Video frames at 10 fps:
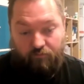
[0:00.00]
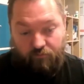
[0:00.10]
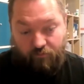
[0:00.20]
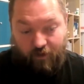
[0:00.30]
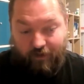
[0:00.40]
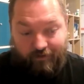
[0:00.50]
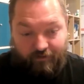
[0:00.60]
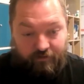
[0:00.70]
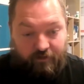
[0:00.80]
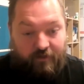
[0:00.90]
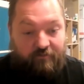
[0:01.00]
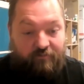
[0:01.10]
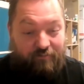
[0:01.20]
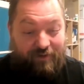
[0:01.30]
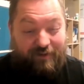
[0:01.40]
try and give
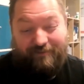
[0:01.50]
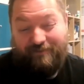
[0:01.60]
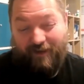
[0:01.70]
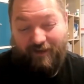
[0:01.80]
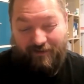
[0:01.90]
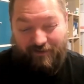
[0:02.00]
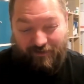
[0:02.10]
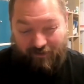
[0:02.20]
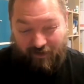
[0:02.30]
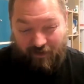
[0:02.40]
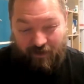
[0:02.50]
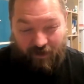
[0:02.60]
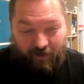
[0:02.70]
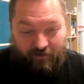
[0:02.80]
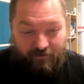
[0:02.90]
me exactly
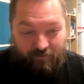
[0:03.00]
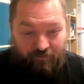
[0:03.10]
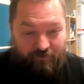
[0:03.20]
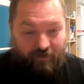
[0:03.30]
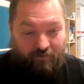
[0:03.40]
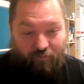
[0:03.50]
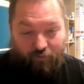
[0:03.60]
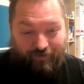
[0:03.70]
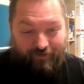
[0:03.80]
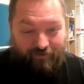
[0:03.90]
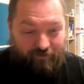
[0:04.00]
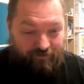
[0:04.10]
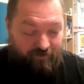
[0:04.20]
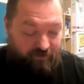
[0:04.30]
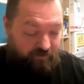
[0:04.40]
items that are more
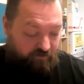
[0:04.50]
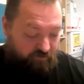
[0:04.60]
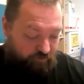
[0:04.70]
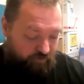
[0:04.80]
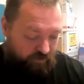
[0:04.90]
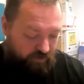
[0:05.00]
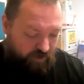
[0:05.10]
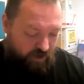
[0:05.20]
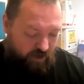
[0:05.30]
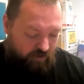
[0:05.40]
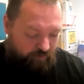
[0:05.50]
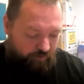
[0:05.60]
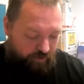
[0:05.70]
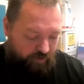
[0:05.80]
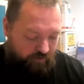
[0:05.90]
interesting to me
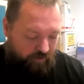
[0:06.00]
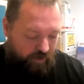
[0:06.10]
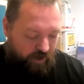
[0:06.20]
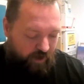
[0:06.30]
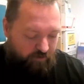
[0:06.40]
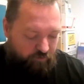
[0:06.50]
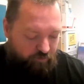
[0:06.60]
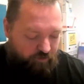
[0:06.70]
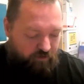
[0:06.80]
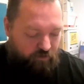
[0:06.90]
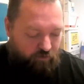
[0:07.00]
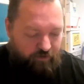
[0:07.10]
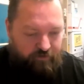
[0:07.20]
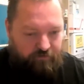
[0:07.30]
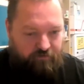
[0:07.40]
but i'm answering the
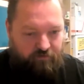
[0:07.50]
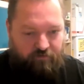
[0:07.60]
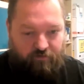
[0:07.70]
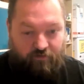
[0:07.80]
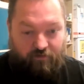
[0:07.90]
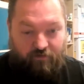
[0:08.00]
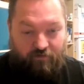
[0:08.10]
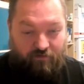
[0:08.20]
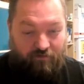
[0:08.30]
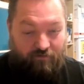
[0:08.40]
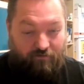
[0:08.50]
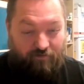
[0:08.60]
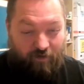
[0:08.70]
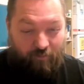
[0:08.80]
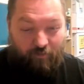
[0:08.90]
questions
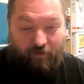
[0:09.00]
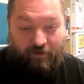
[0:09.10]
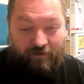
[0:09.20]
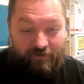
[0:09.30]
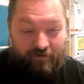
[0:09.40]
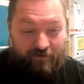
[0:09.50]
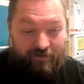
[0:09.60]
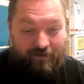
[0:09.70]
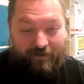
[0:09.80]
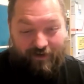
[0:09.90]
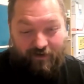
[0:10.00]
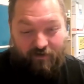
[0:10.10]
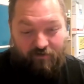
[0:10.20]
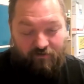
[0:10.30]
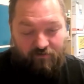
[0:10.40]
from a here and
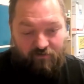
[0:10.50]
now